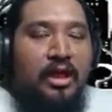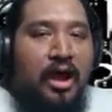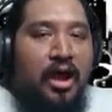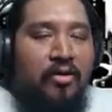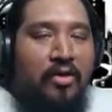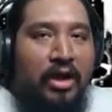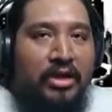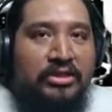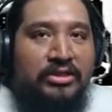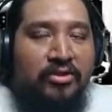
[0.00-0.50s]

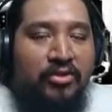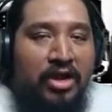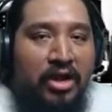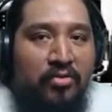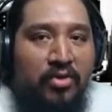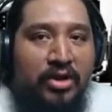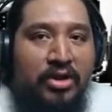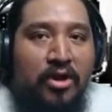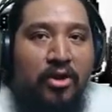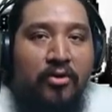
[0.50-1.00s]
Alright, so
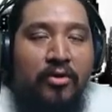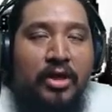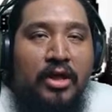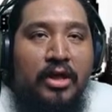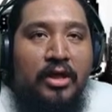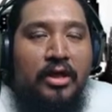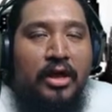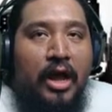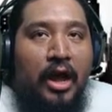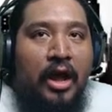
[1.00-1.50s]
here we go.
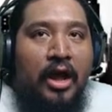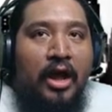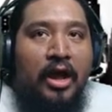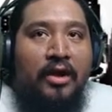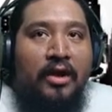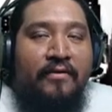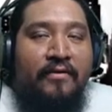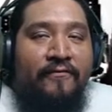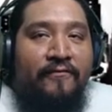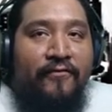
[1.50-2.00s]

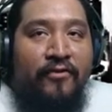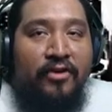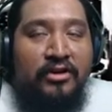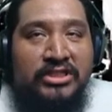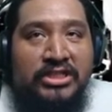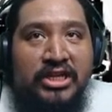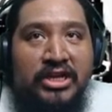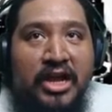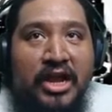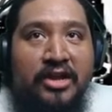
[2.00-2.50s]

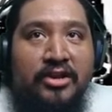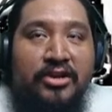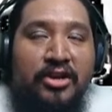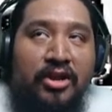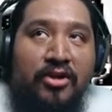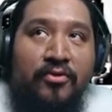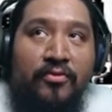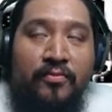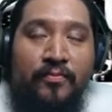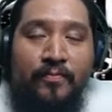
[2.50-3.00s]
First thing I
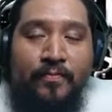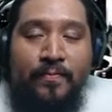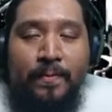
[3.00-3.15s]
do,